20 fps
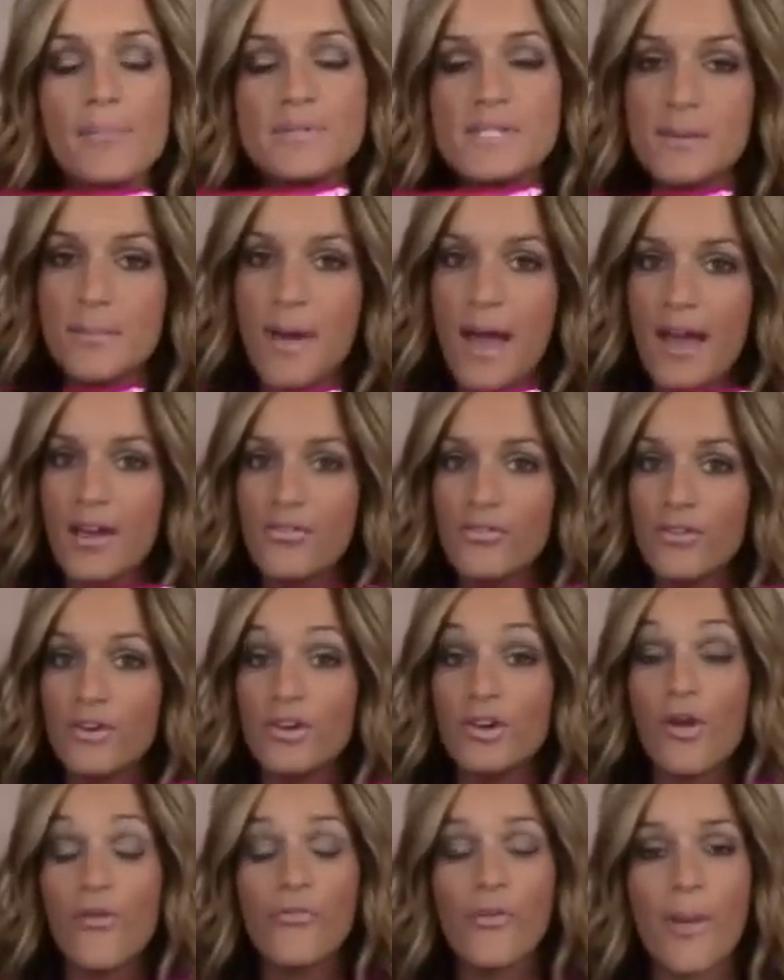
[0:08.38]
Ipsy bag
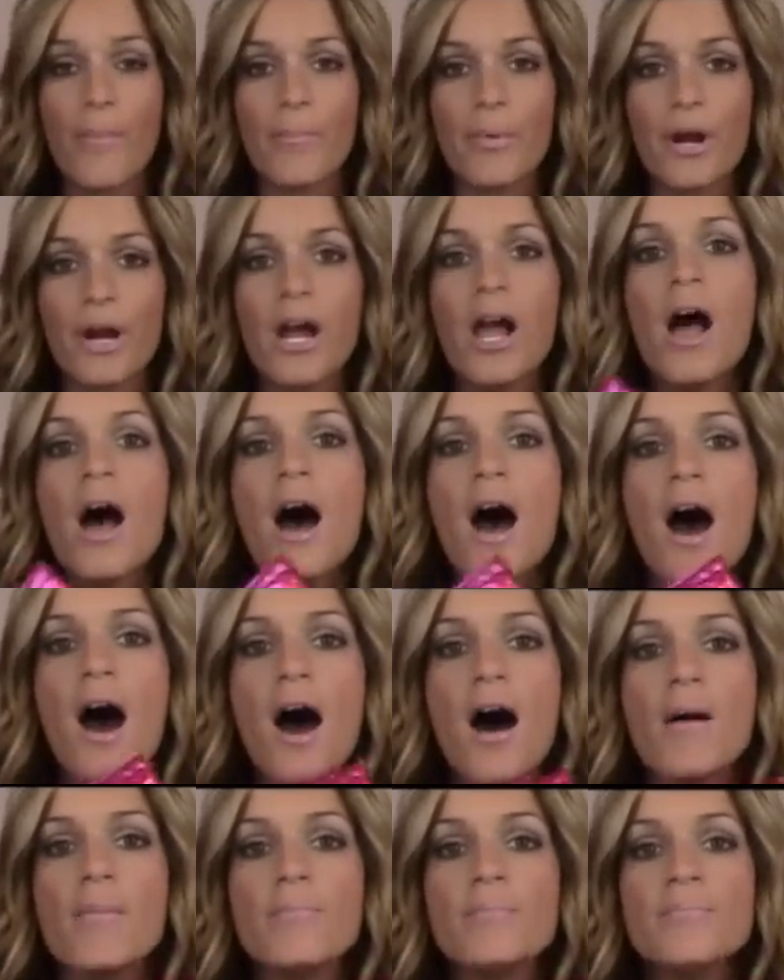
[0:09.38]
for November.
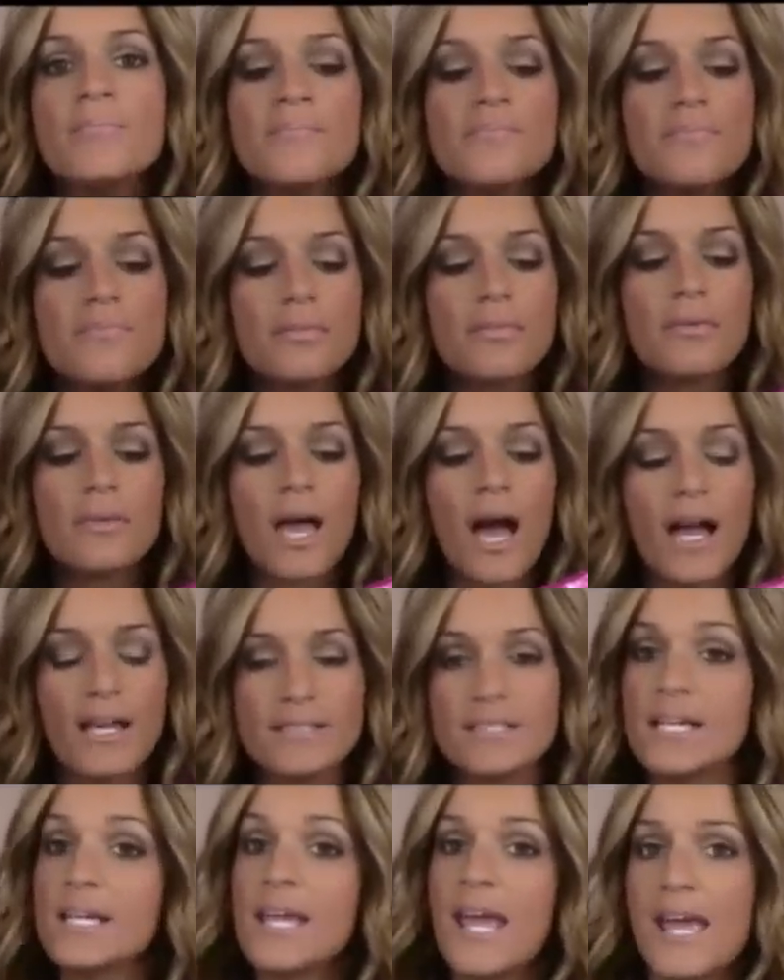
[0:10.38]
Um, I
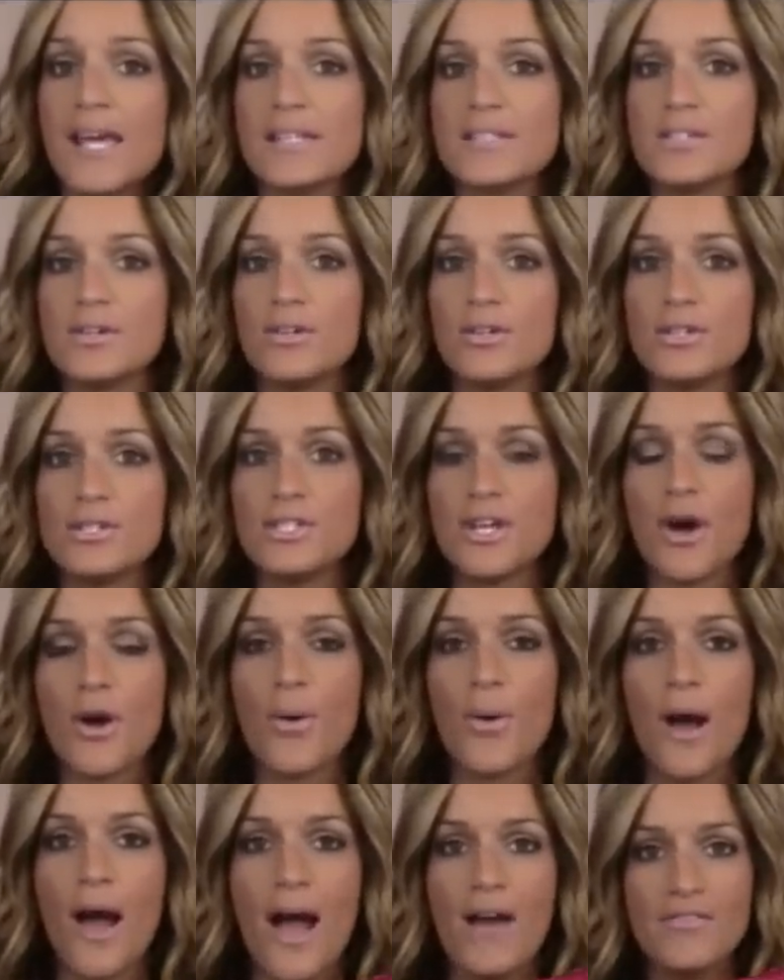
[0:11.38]
did cancel,
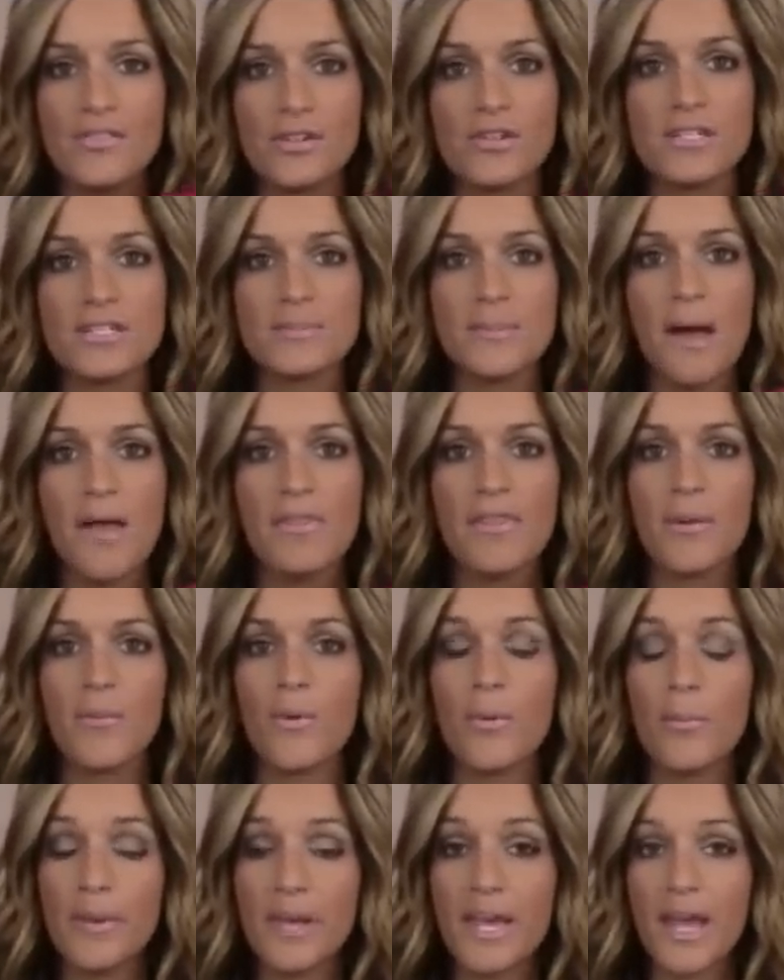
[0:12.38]
so after this month I
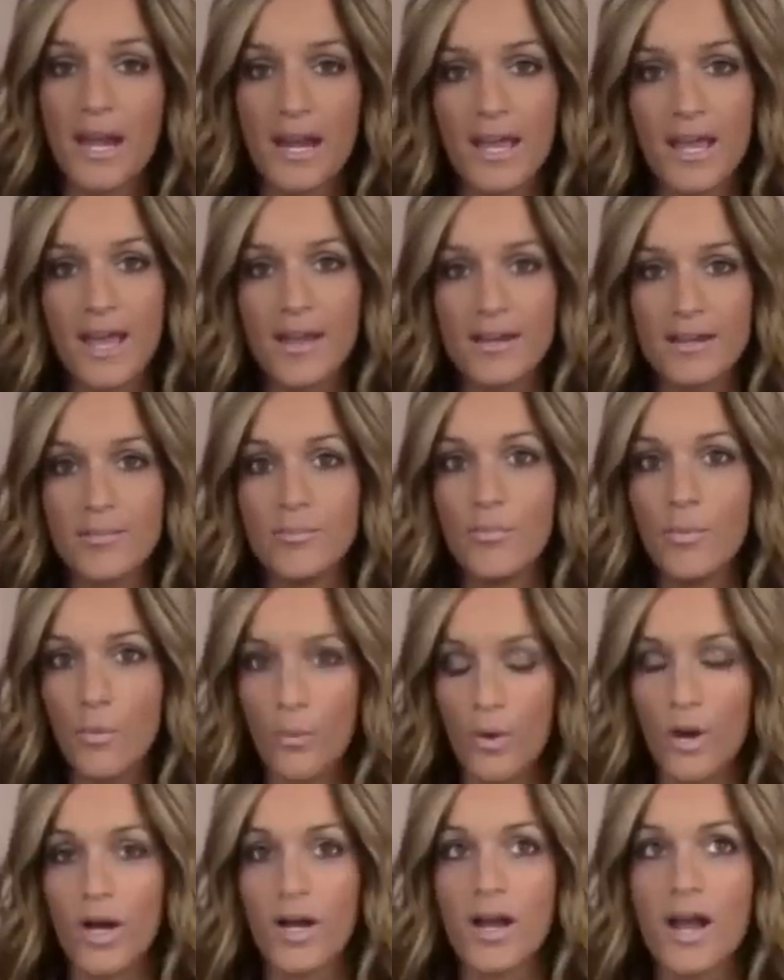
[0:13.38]
won't be getting any
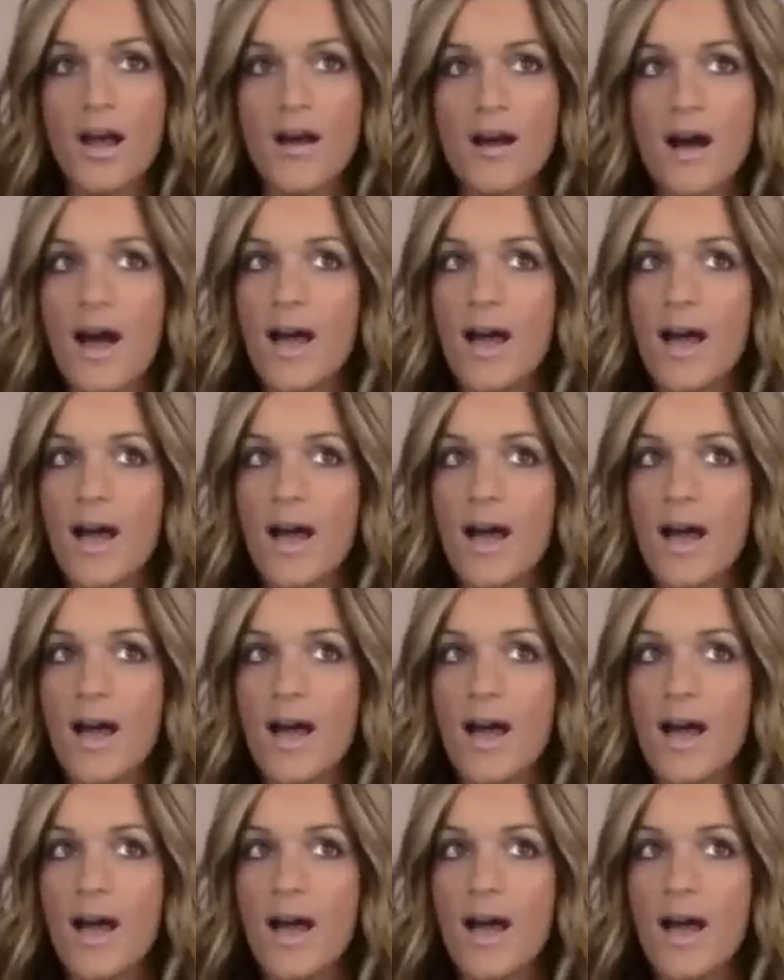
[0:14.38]
more.